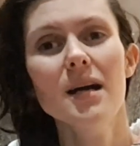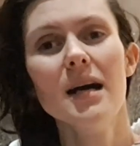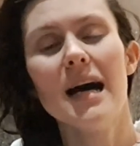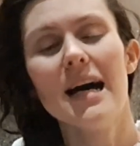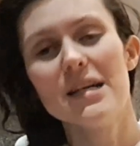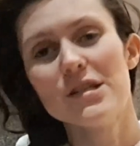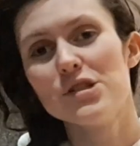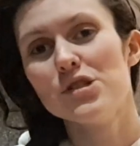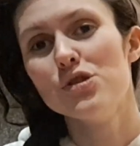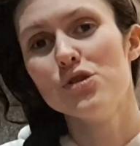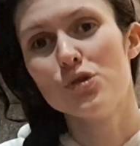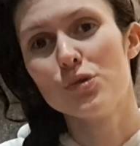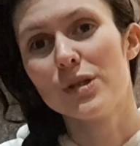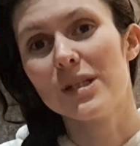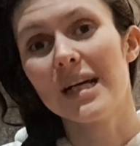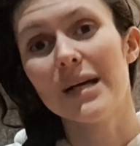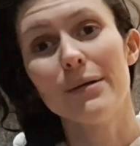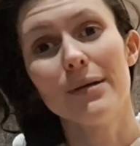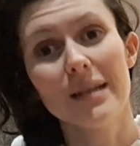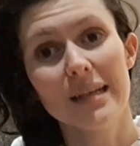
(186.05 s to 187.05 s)
As usual,
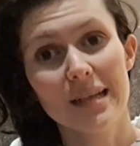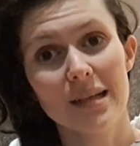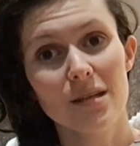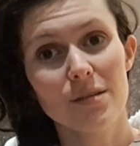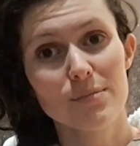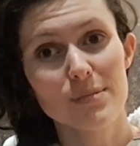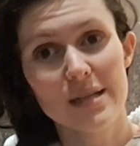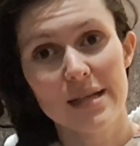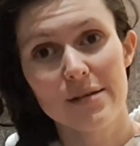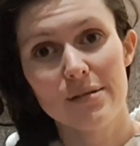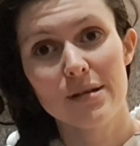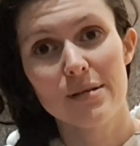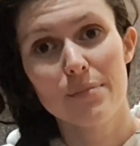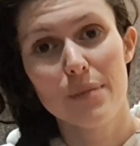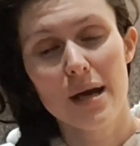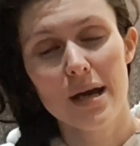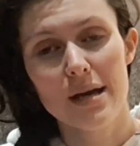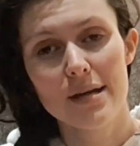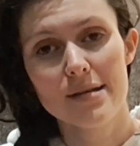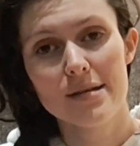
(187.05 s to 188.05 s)
I will link them down in
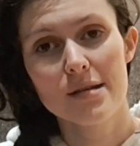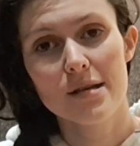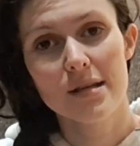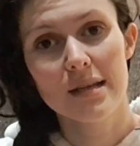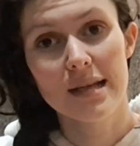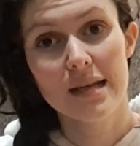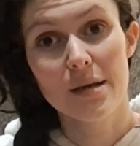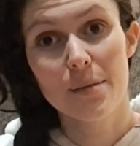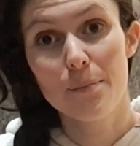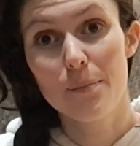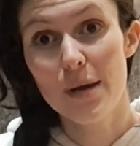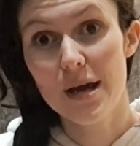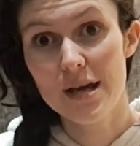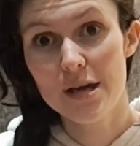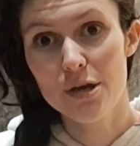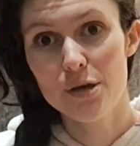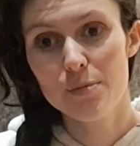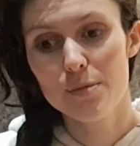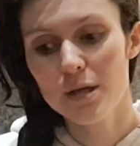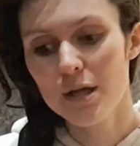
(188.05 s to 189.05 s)
my
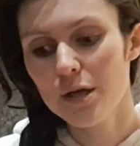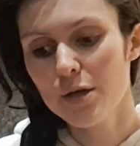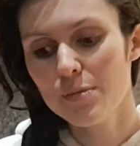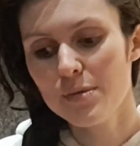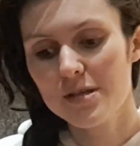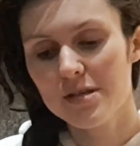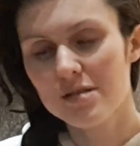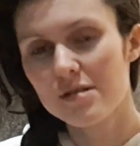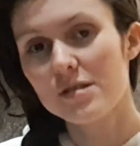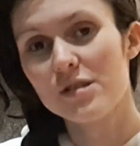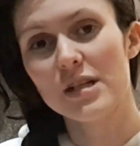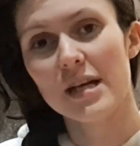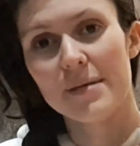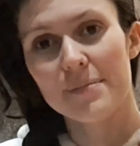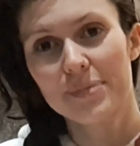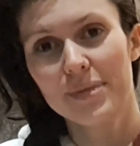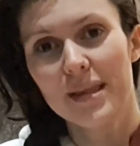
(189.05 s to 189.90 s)
bio below, because yeah,